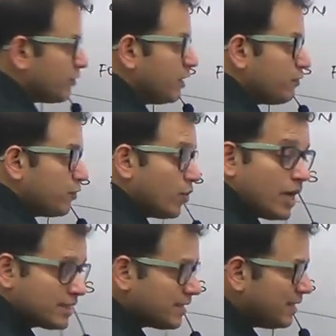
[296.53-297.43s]
will flow
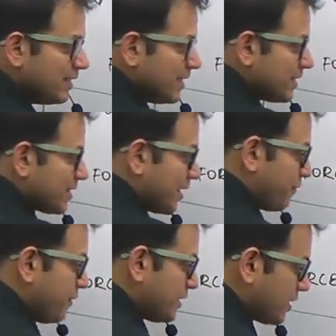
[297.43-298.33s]
as a
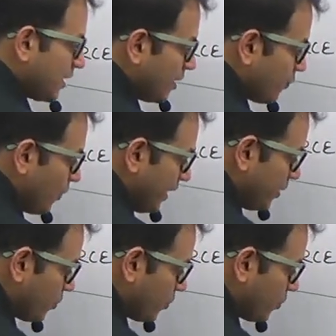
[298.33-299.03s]
surface current, while the